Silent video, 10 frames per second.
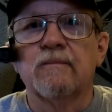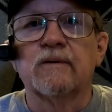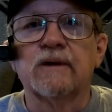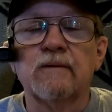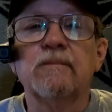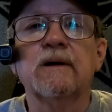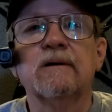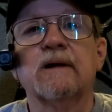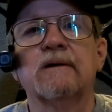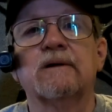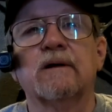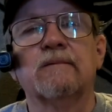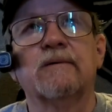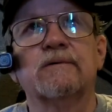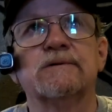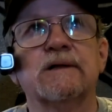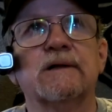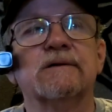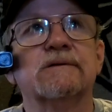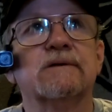But they've been in that tub ever
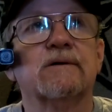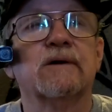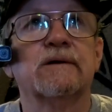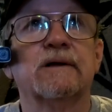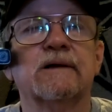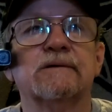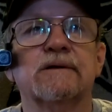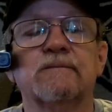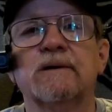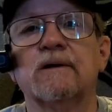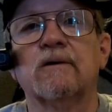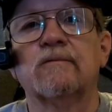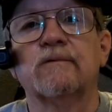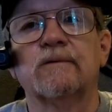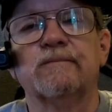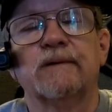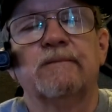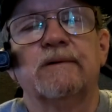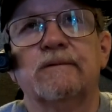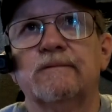since, so I think something over
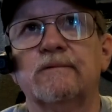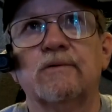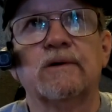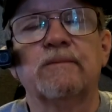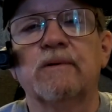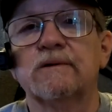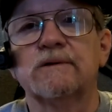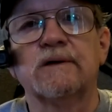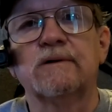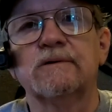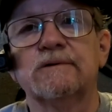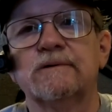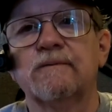maybe 20 plus years.